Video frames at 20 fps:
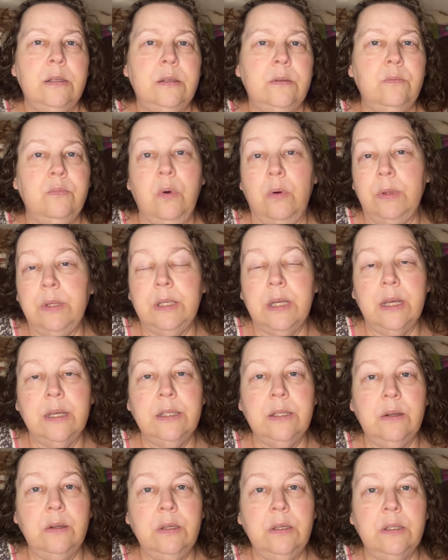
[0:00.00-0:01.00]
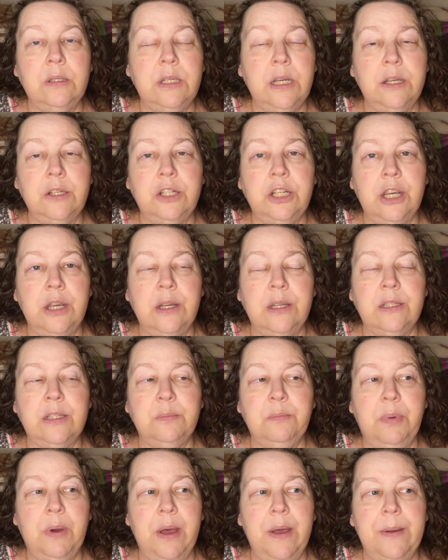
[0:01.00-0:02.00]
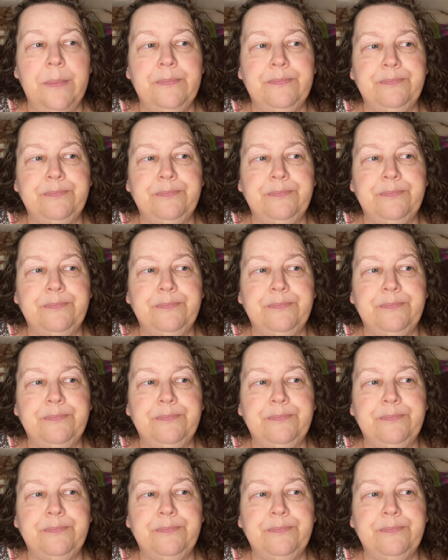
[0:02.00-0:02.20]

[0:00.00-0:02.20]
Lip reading: roll the dice on it and take a chance. But